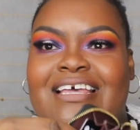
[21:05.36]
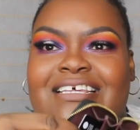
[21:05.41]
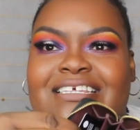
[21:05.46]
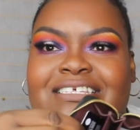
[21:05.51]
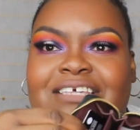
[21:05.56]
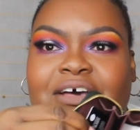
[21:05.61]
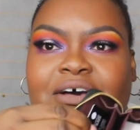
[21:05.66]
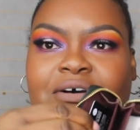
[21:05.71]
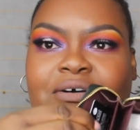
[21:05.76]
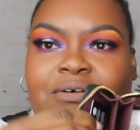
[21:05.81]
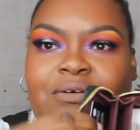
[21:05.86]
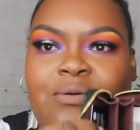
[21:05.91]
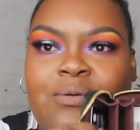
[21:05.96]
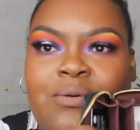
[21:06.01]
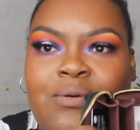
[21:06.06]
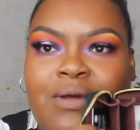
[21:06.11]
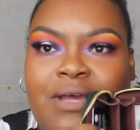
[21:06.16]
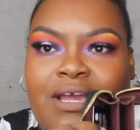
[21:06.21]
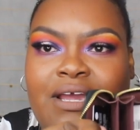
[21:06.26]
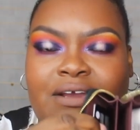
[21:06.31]

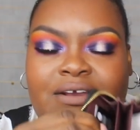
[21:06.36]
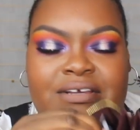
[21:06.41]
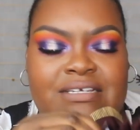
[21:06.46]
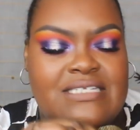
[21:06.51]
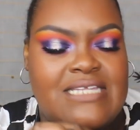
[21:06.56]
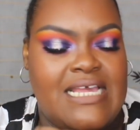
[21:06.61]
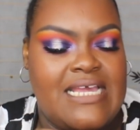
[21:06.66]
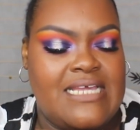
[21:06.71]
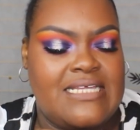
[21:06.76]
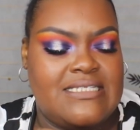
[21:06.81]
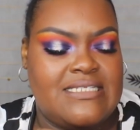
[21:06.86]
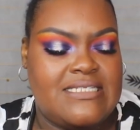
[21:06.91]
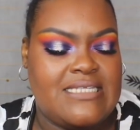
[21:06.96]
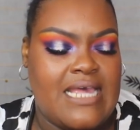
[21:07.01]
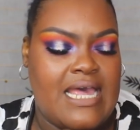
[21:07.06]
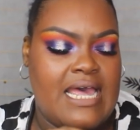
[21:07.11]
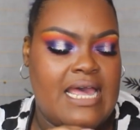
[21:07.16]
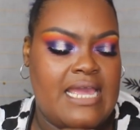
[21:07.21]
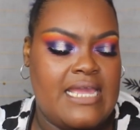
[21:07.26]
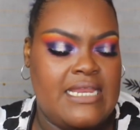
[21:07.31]
so here's the
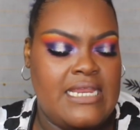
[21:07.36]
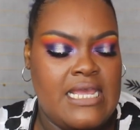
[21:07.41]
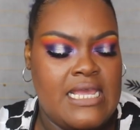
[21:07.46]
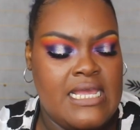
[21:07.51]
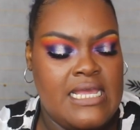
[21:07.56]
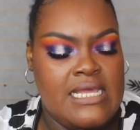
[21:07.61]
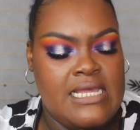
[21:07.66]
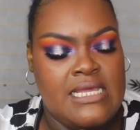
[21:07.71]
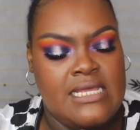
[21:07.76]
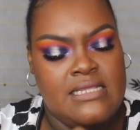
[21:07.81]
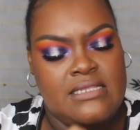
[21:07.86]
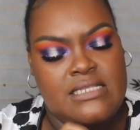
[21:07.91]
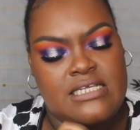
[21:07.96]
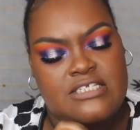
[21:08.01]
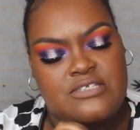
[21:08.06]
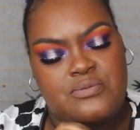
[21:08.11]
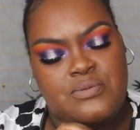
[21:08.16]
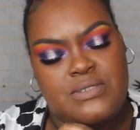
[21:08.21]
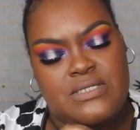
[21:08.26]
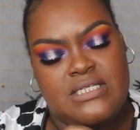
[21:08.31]
inside
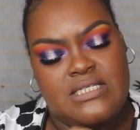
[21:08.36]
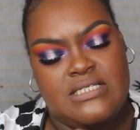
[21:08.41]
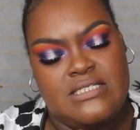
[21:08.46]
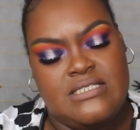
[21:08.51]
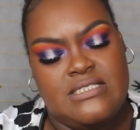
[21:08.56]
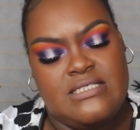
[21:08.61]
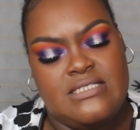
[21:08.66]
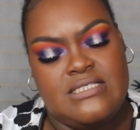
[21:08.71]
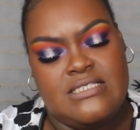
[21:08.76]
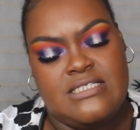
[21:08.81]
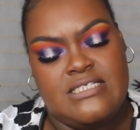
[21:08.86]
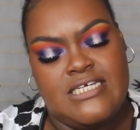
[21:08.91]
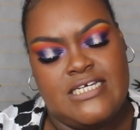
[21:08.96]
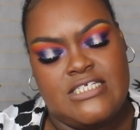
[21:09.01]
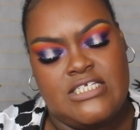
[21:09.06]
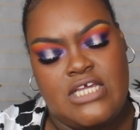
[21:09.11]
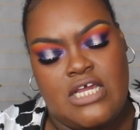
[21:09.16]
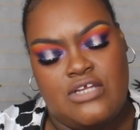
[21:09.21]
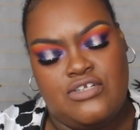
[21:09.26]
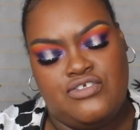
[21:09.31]
this was
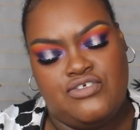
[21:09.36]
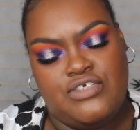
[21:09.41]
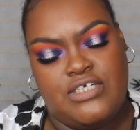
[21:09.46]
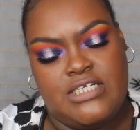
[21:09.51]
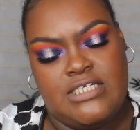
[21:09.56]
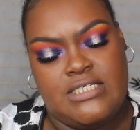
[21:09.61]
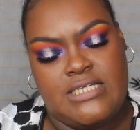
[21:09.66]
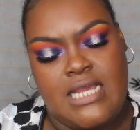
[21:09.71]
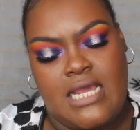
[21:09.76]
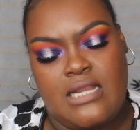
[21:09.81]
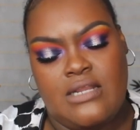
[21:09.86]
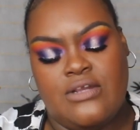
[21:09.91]
$600